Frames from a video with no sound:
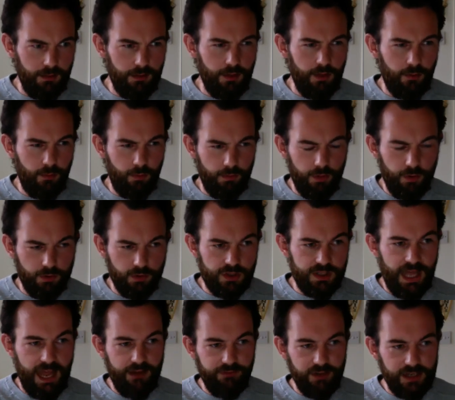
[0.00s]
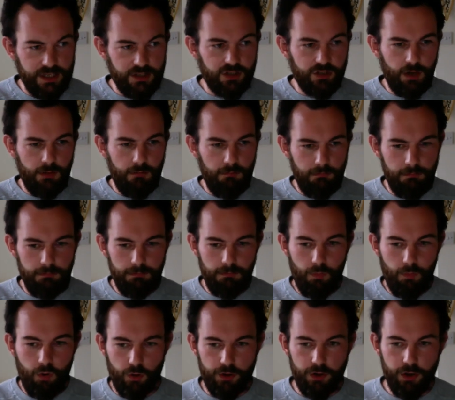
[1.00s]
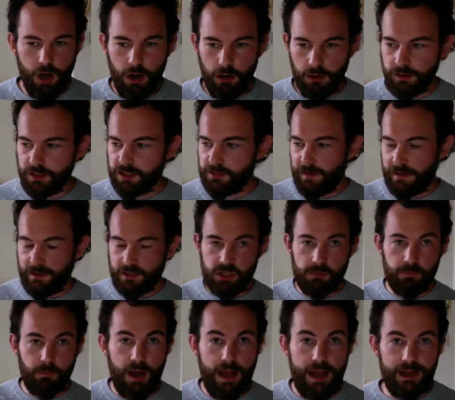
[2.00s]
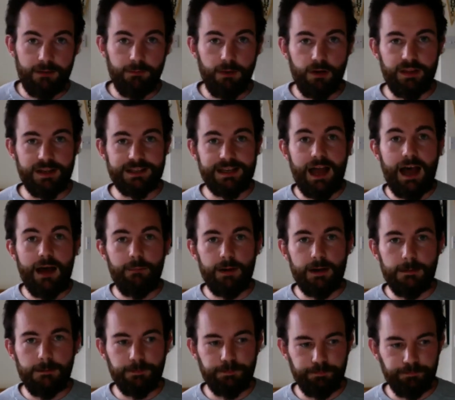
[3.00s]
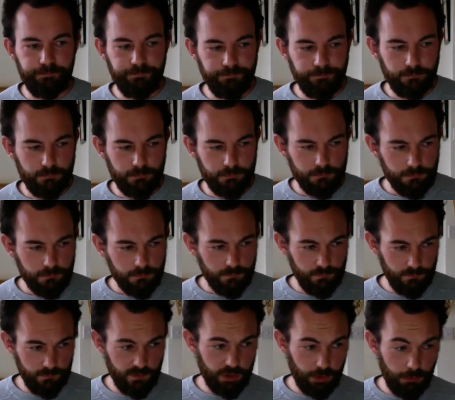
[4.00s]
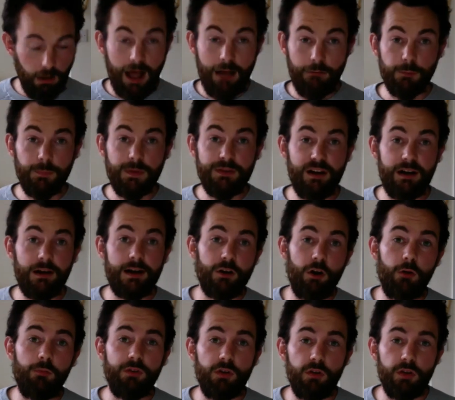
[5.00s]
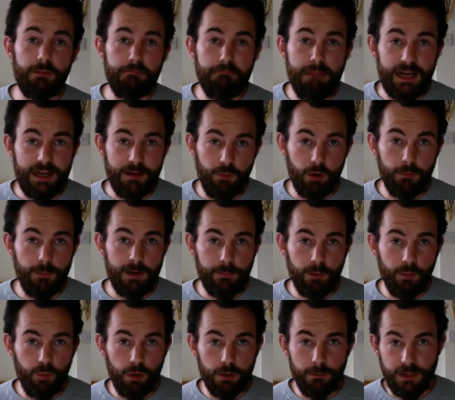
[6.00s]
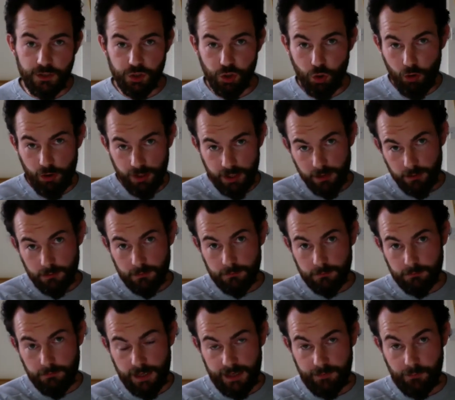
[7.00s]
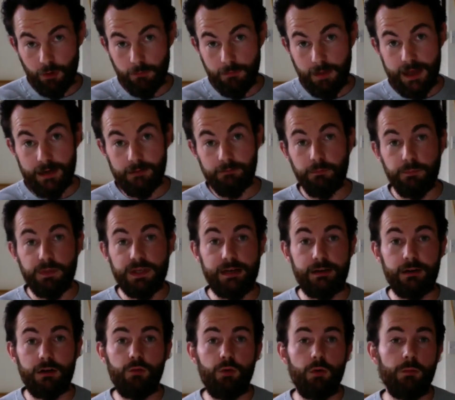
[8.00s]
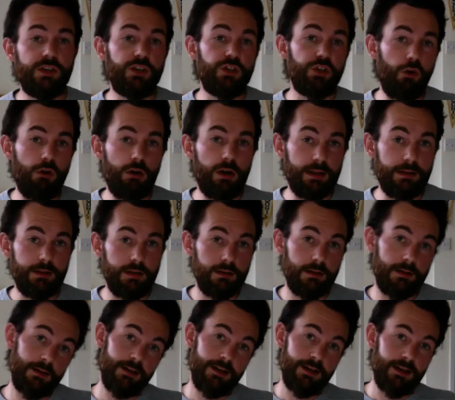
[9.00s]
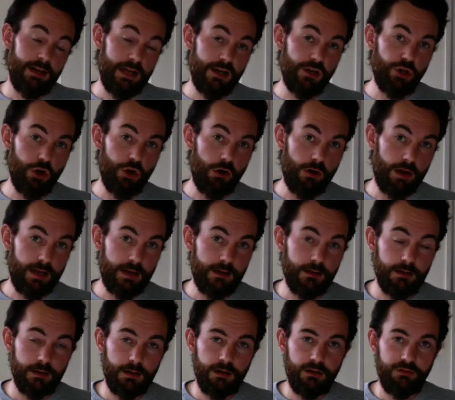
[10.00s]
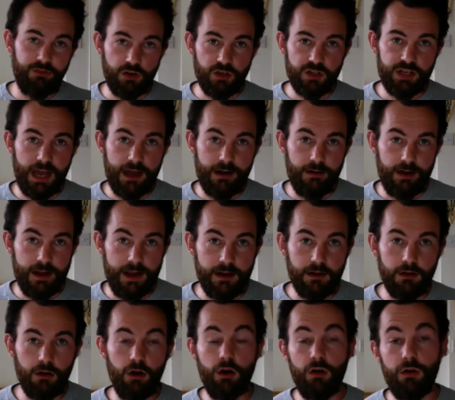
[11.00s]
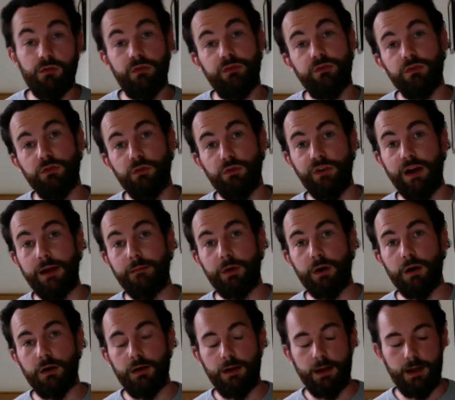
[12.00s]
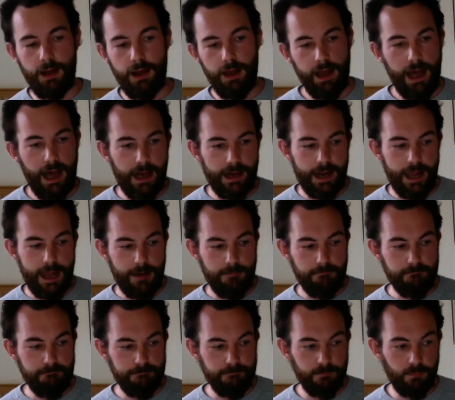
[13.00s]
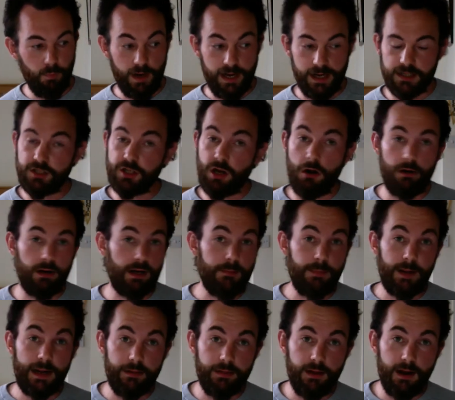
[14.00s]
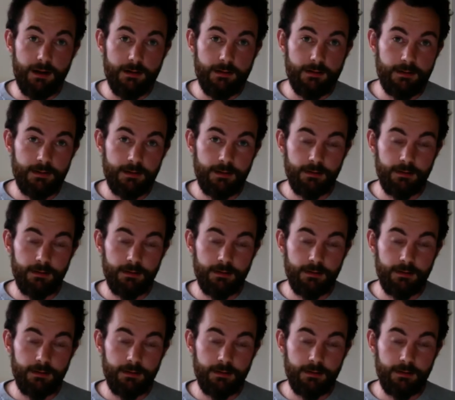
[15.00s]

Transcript: there's definitely some more knowledge being spread about this happening. So I would be very hopeful that many more people will be joining it. Many more men in particular will be joining it in Newry, first Saturday of November. And we'll certainly be there,